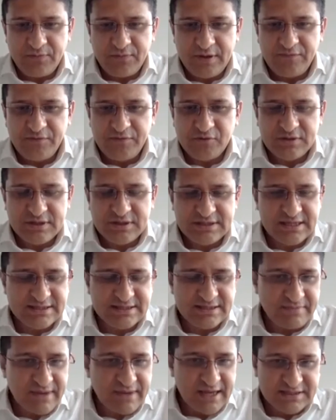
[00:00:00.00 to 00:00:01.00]
we view this
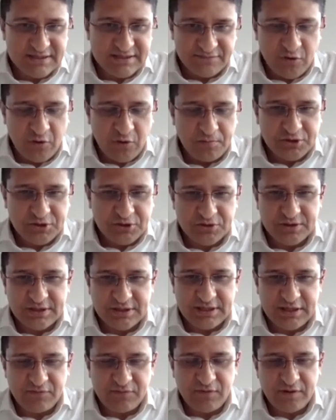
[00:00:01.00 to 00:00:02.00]
as a massive
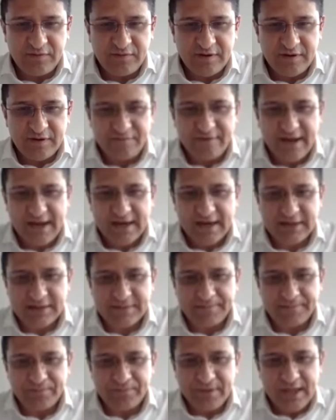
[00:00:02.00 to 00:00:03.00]
opportunity. We've, in fact,
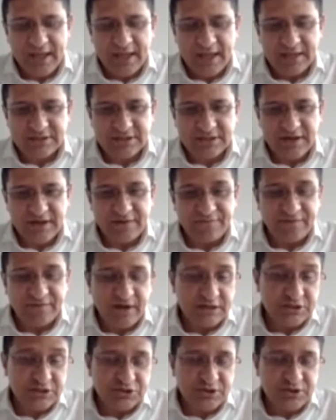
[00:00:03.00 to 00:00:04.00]
hastened and
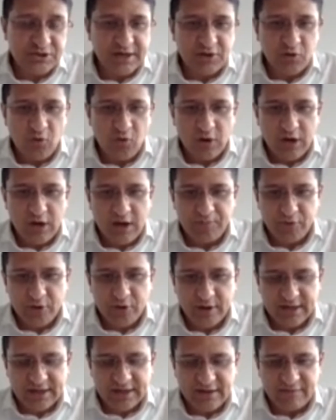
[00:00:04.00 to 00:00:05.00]
fast-tracked all our
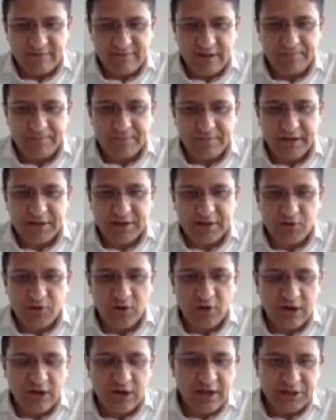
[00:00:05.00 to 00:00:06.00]
product development and
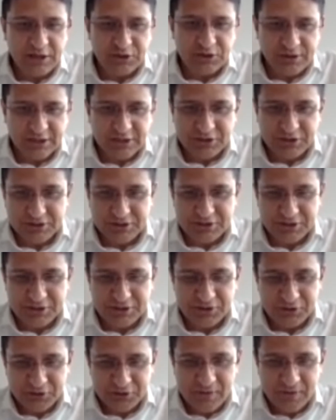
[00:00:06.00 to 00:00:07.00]
all our introductions
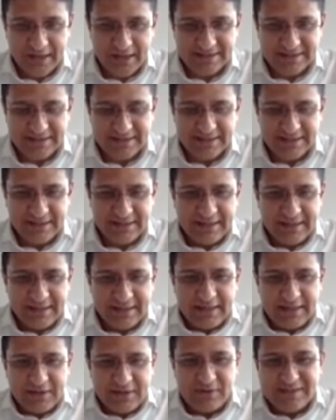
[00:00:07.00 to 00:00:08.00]
into US.
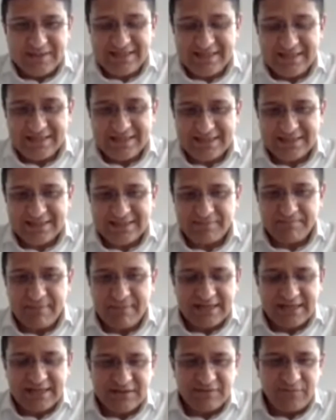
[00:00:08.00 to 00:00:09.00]
We see this as a
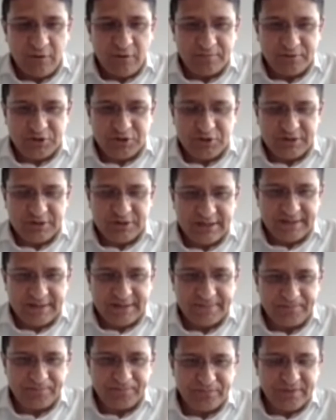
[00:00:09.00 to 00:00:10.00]
massive
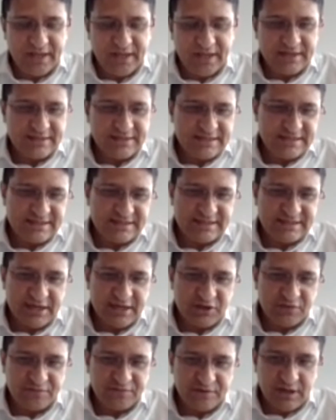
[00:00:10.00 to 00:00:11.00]
opportunity. There is a
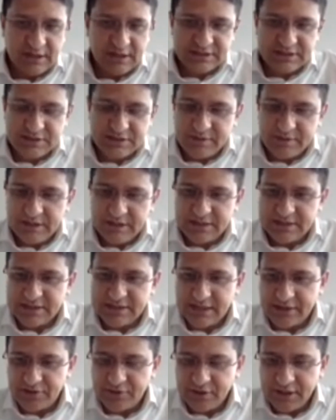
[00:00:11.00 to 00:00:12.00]
set of customers
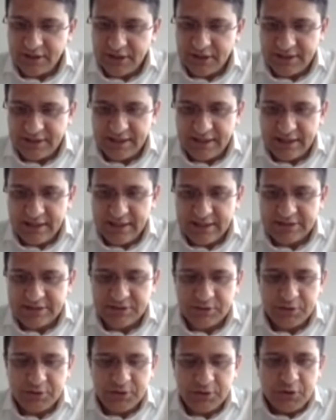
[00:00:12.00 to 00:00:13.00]
and dealers